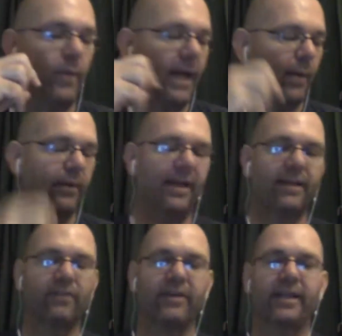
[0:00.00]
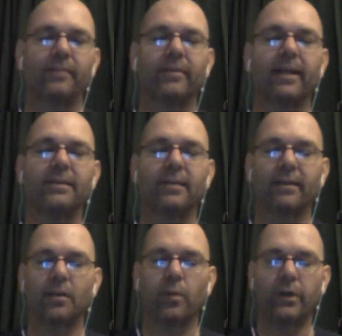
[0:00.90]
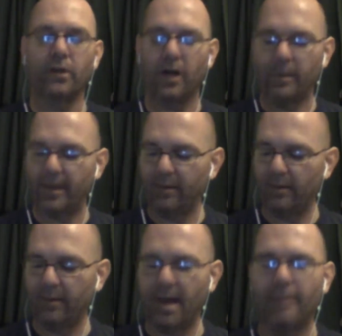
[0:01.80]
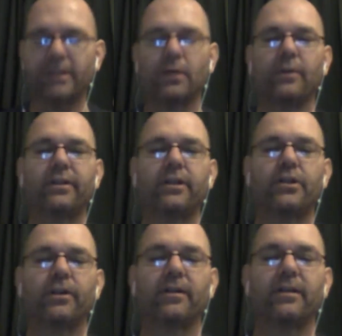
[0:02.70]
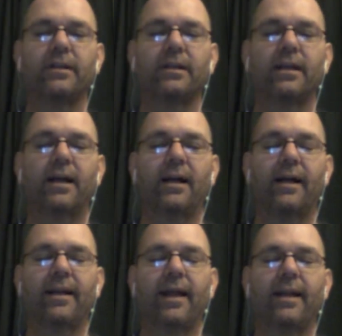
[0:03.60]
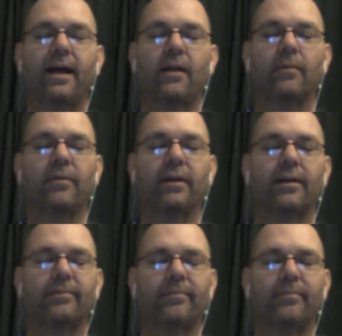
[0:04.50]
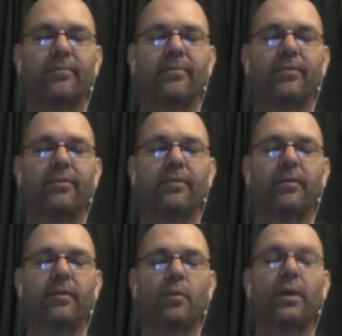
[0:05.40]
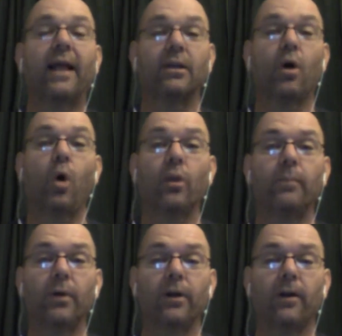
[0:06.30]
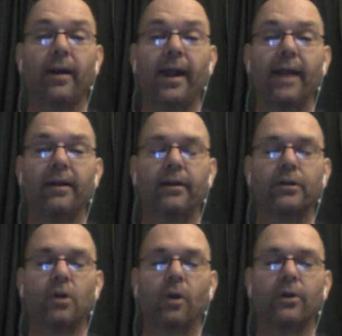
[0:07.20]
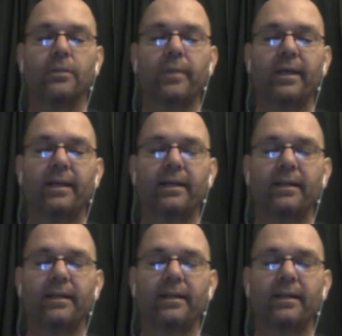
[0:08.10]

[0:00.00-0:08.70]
I would like to read them. That when you talk about comics going digital, and how we like to hold the book in our hand and control the speed.